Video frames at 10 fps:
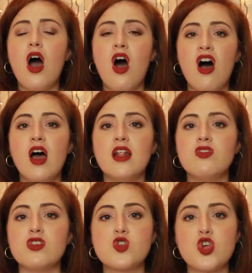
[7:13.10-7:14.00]
on
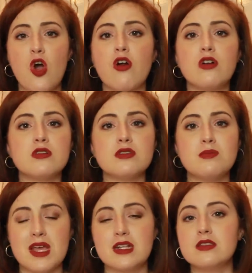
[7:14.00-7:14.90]
the Charles
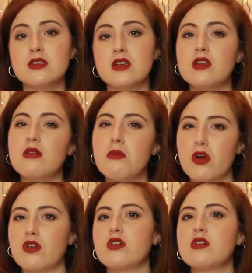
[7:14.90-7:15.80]
Manson
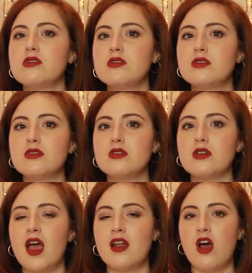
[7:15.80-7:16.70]
murders
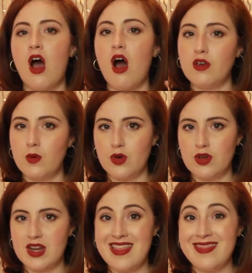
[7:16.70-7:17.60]
and
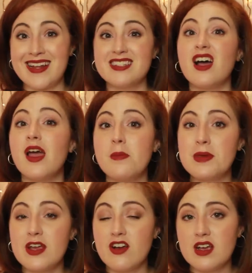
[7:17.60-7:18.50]
Hollywood in that time
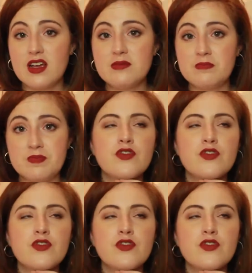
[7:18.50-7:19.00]
period.